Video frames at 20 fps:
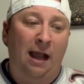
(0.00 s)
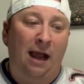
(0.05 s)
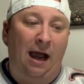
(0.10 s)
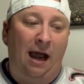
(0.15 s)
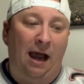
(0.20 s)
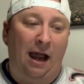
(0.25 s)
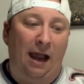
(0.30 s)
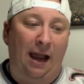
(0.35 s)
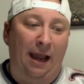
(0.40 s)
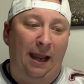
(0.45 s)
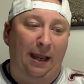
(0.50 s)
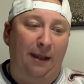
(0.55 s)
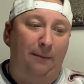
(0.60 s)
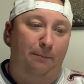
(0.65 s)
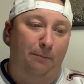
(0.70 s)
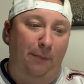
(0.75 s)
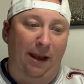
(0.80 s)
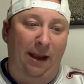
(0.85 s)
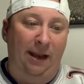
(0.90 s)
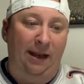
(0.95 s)
I
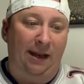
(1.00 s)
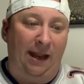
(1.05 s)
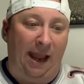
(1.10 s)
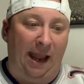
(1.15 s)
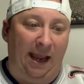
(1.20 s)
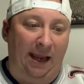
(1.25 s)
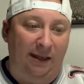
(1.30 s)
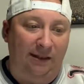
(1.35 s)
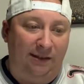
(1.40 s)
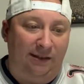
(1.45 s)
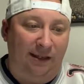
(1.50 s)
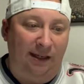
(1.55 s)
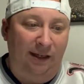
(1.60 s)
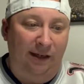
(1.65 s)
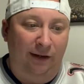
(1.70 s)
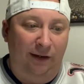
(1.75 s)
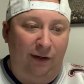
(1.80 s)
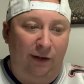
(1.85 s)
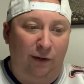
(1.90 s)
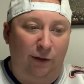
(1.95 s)
made a
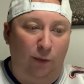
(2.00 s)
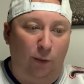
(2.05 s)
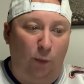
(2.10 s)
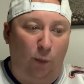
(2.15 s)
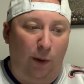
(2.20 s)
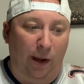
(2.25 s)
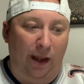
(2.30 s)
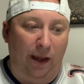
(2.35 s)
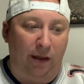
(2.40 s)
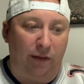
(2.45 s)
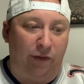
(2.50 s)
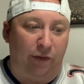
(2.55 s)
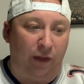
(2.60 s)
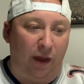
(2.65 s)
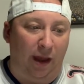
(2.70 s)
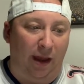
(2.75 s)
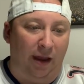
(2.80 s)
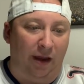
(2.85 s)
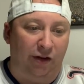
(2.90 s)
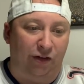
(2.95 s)
deal with
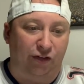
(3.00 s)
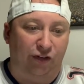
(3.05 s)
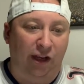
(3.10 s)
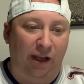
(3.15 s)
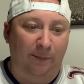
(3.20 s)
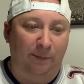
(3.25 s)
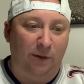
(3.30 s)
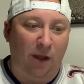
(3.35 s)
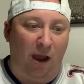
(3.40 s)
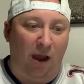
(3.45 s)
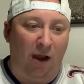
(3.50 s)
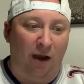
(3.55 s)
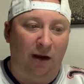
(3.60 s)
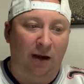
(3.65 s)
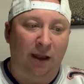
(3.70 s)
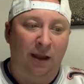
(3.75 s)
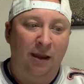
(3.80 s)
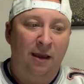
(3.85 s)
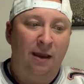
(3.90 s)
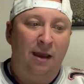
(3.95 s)
Sheepdog.